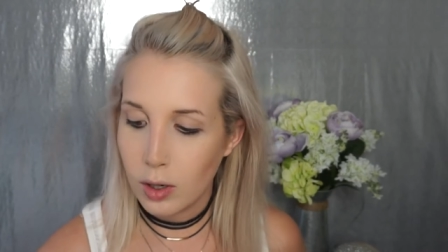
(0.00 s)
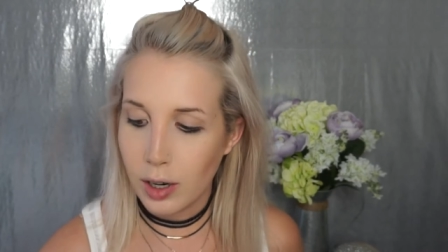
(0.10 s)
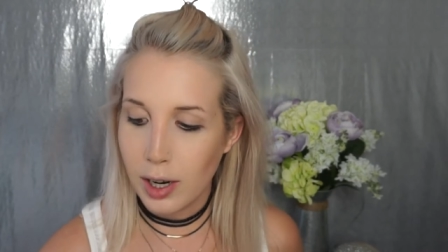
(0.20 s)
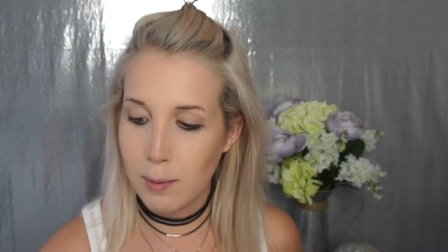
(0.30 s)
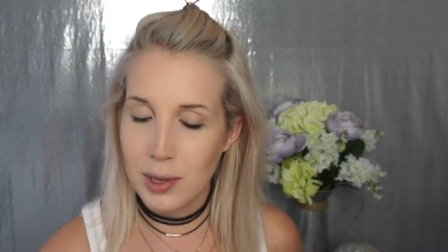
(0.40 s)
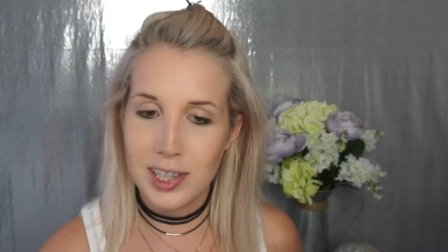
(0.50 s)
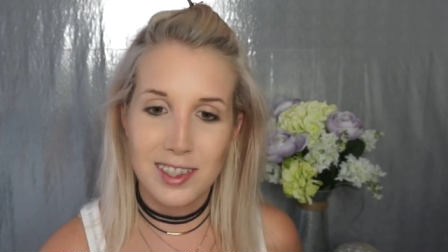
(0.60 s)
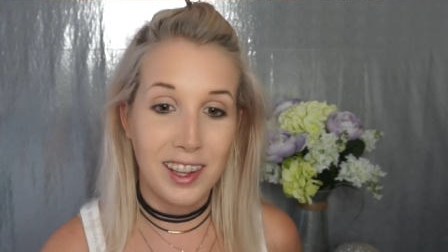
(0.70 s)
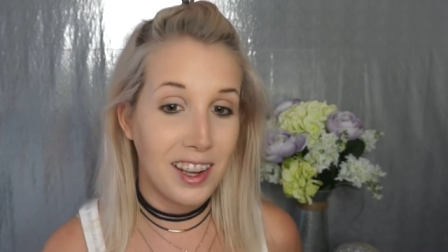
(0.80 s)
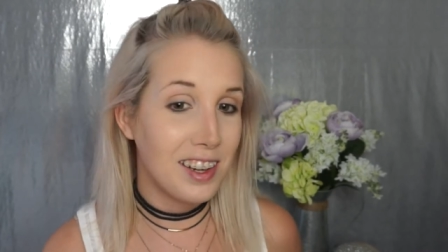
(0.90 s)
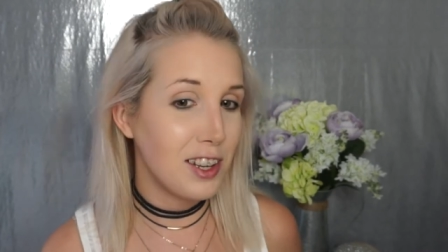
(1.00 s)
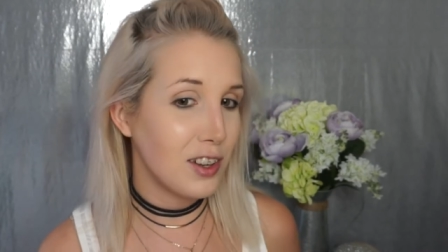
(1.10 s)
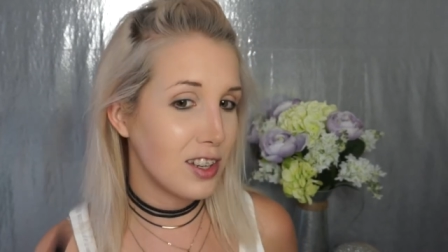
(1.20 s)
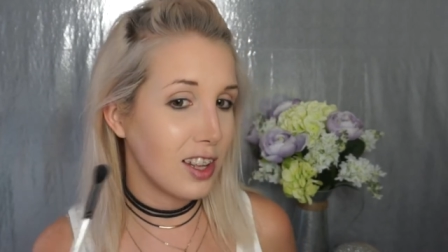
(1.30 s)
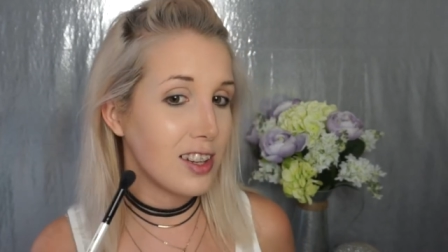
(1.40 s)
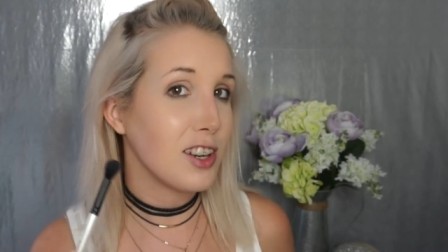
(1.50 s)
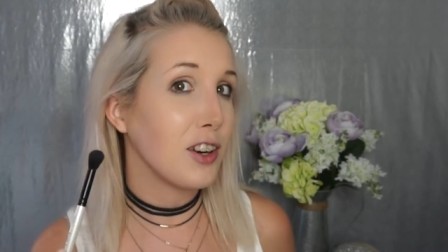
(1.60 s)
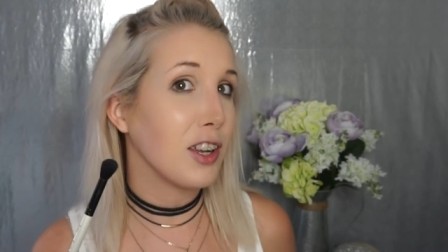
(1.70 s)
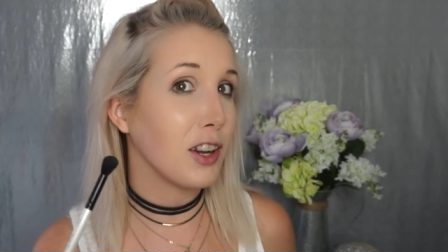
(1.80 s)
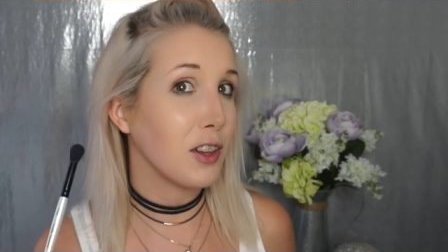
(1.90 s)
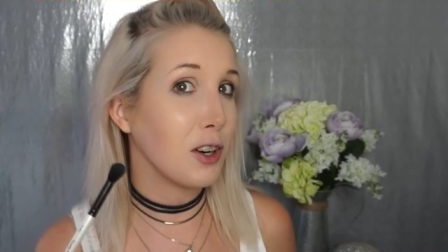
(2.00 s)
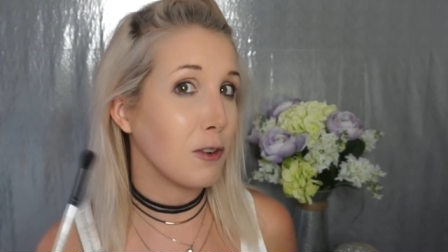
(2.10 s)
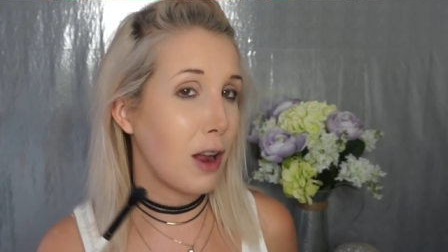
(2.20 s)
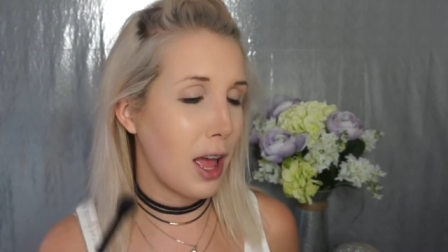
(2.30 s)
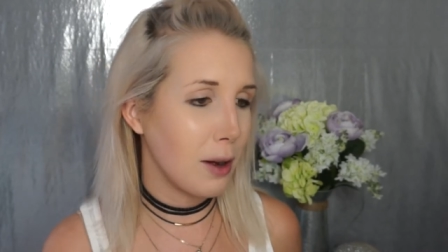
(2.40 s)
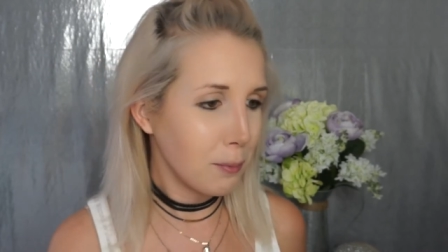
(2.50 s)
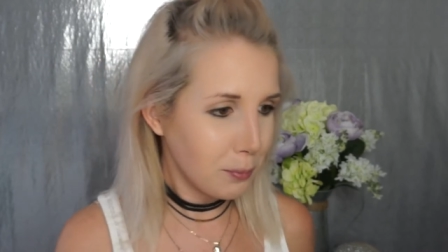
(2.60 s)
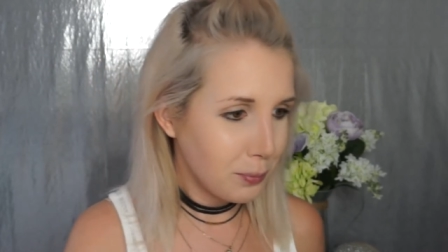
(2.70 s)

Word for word: Alright, and my skin, you can tell it's starting to get a little red.